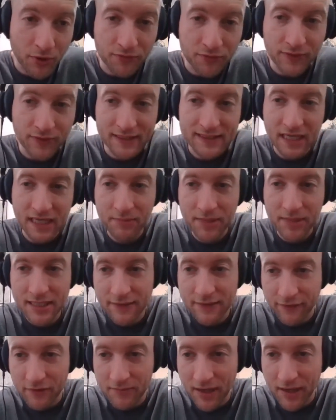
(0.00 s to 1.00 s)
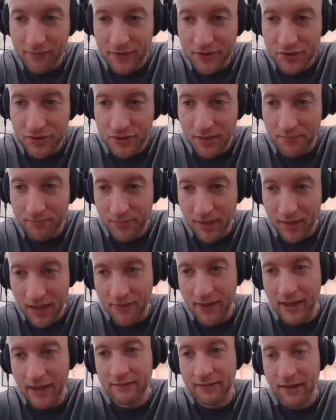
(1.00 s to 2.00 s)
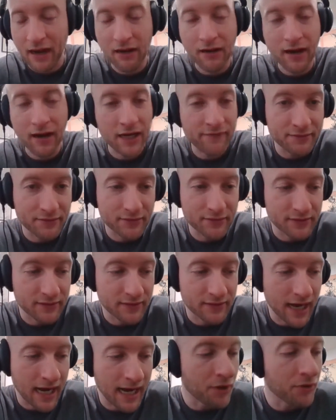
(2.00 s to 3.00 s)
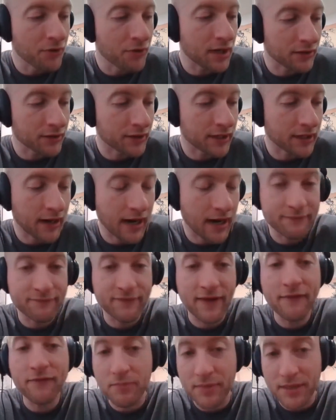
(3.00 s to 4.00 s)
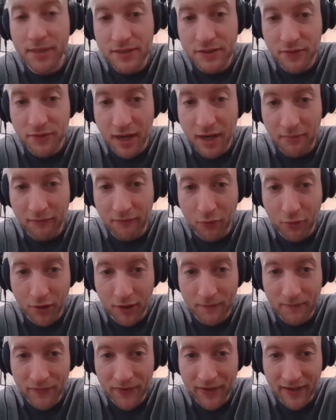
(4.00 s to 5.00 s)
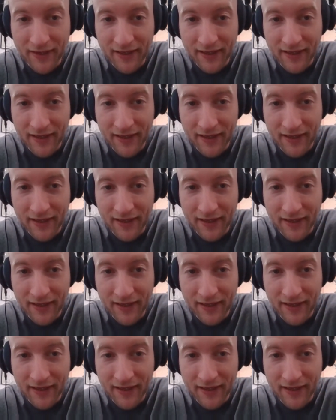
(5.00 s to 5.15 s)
What do you think is going to be different about this trip? And then I'll add my own color here. I've never been to Yunnan before.